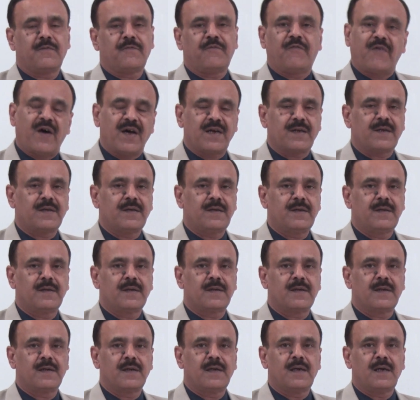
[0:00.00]
1.
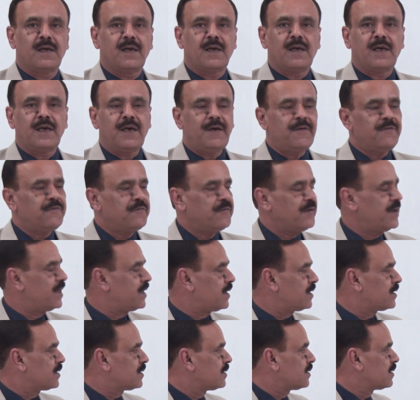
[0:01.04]
If it
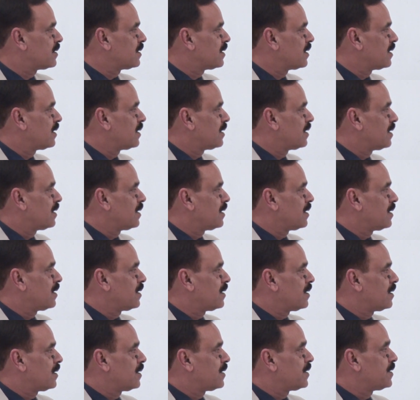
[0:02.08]
is
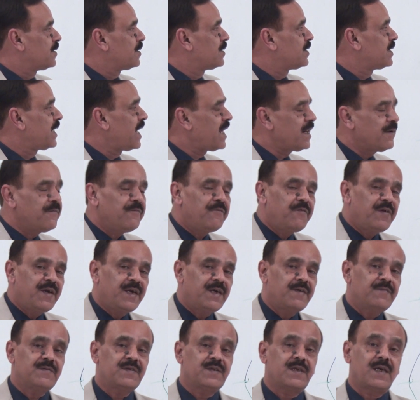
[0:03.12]
10
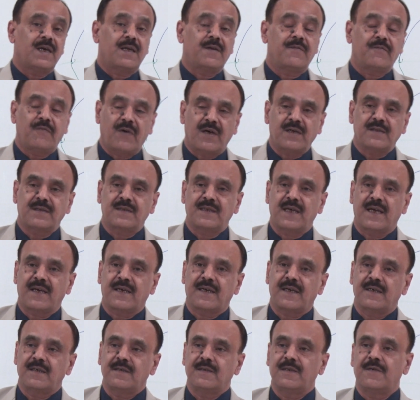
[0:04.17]
waves in 1
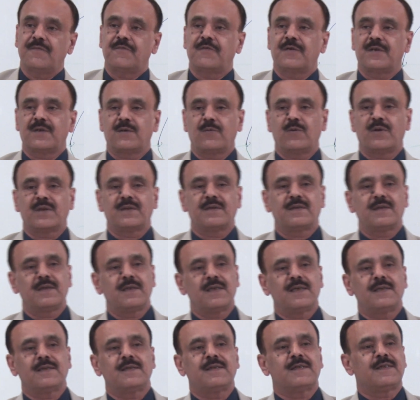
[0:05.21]
second, the frequency
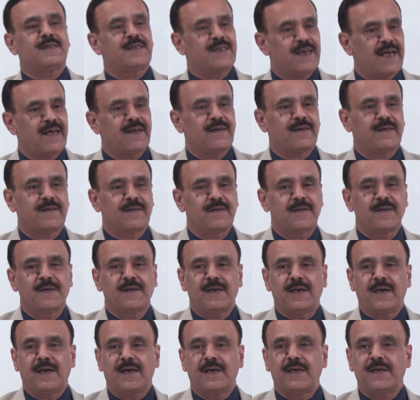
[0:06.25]
is 10.
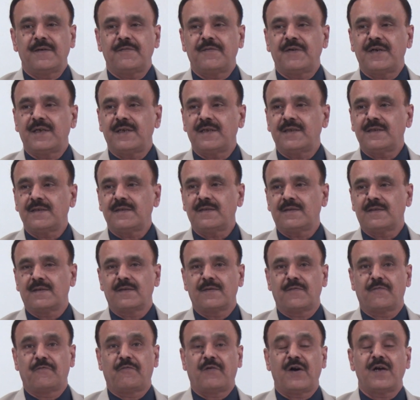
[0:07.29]
And if it is
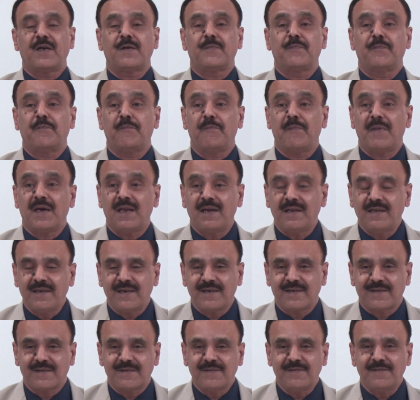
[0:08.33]
1
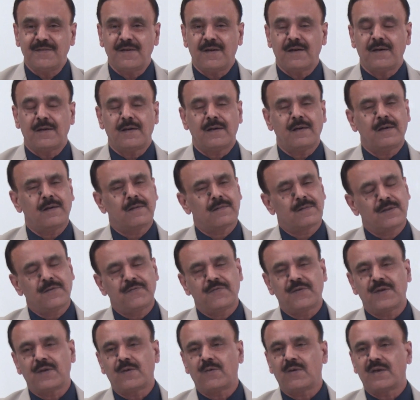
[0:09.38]
million, the
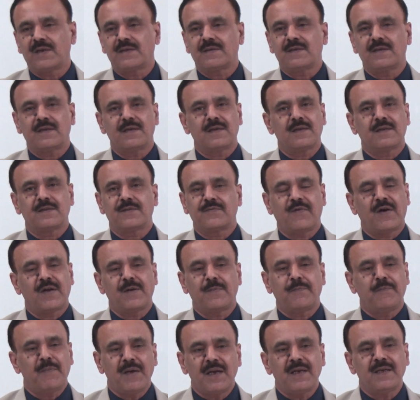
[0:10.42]
frequency is
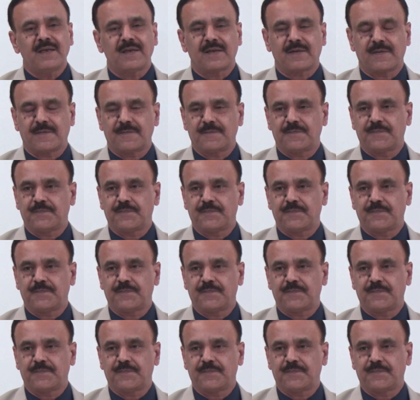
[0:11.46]
1 million.